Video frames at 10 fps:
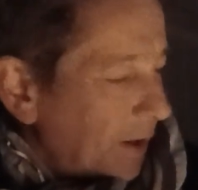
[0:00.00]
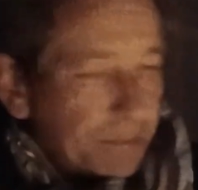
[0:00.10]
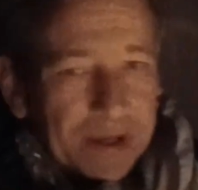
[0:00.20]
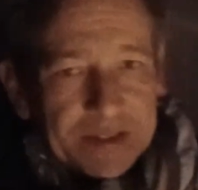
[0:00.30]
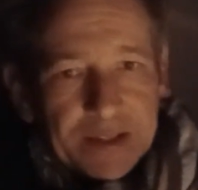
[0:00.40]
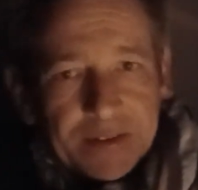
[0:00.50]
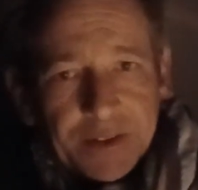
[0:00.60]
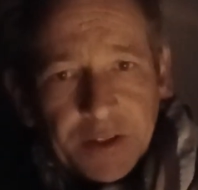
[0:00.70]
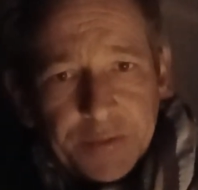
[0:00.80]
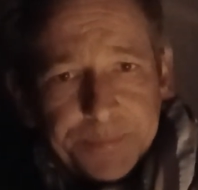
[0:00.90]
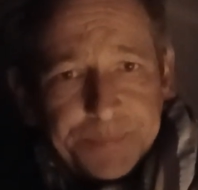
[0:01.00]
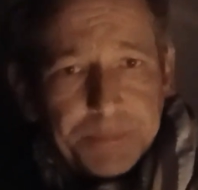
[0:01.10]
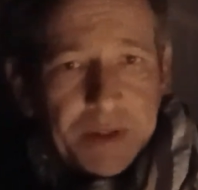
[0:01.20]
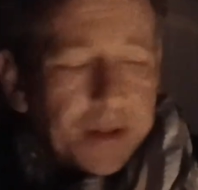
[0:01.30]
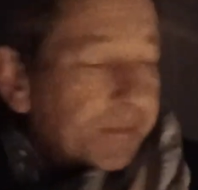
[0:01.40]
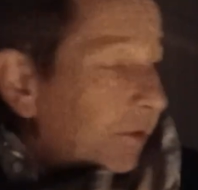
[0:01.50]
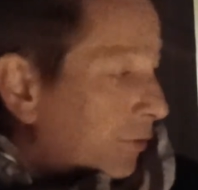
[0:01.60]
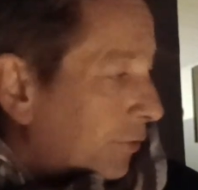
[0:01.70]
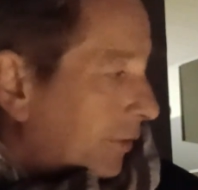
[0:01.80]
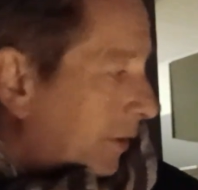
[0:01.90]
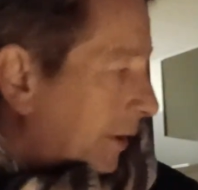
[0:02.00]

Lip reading: back down home, been up the north,